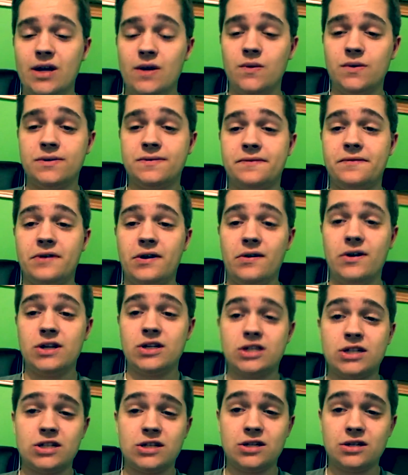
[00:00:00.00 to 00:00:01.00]
was very
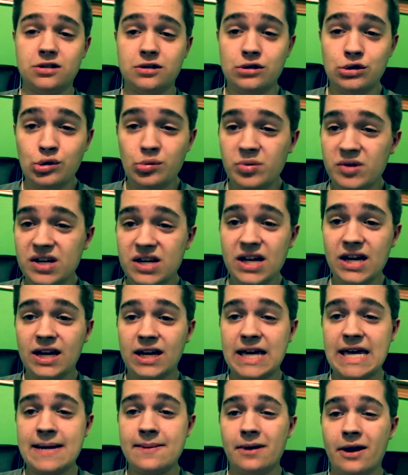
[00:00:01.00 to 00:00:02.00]
stupid and
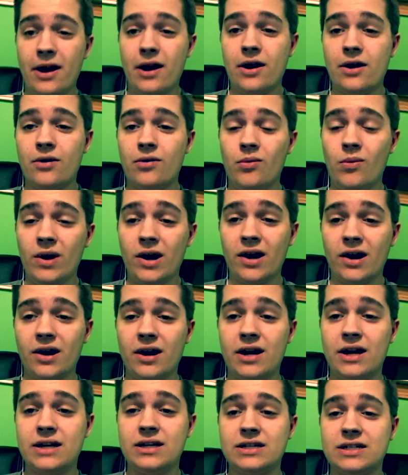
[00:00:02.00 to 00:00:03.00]
came out of nowhere
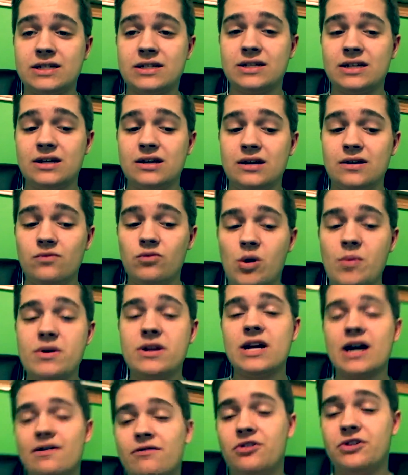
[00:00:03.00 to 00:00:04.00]
and just well, I mean,
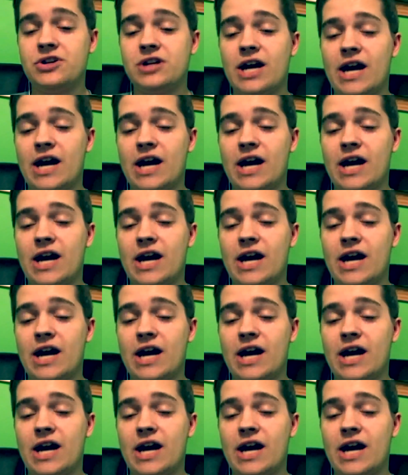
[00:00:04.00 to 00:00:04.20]
not really.